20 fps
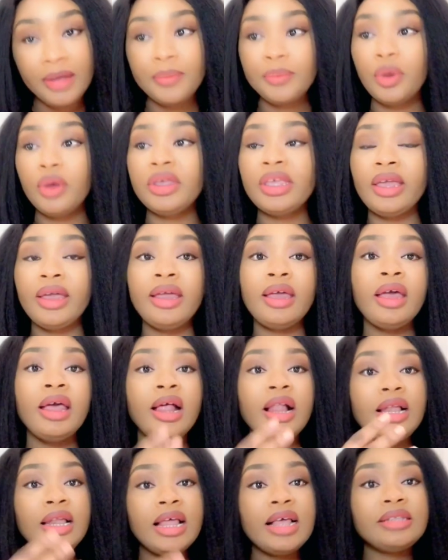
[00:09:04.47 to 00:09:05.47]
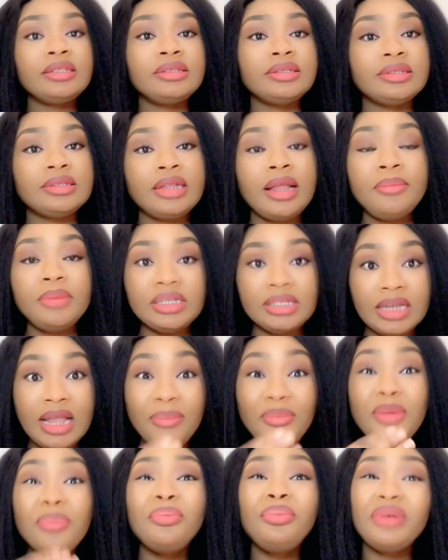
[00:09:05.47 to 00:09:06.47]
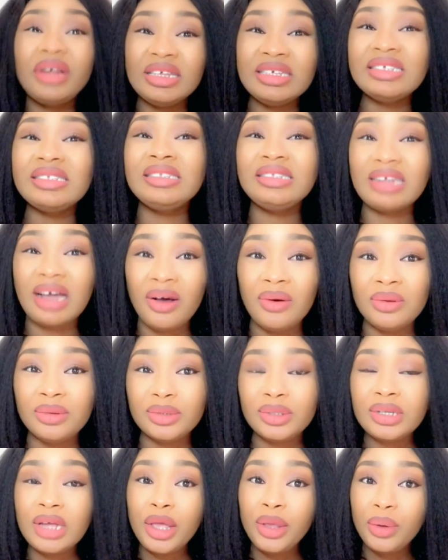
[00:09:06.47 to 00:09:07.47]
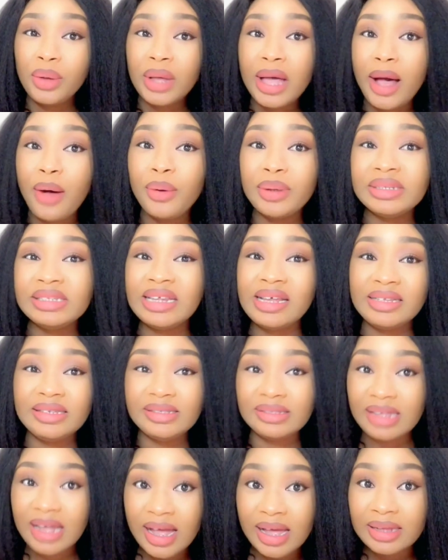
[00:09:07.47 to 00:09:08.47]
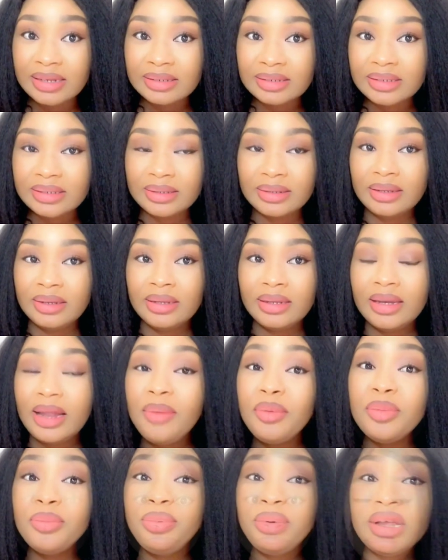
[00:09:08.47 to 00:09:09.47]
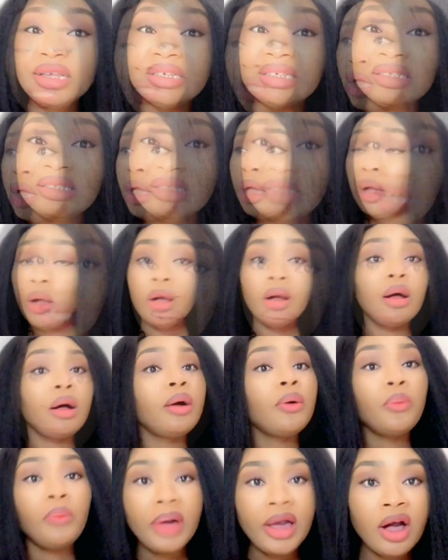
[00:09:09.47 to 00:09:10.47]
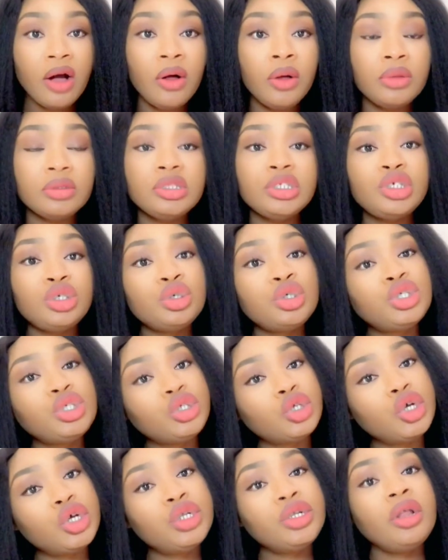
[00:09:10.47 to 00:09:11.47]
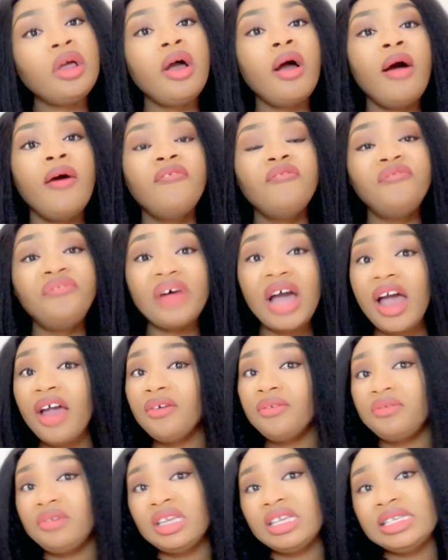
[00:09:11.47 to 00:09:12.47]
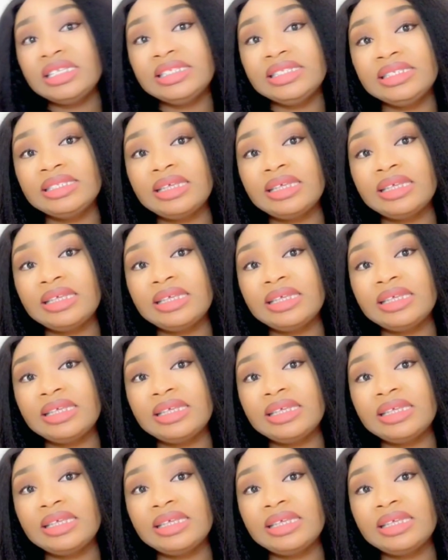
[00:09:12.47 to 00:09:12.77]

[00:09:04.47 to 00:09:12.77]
okay, let me break it down so that you can understand. Let me break it down. Well, tuition varies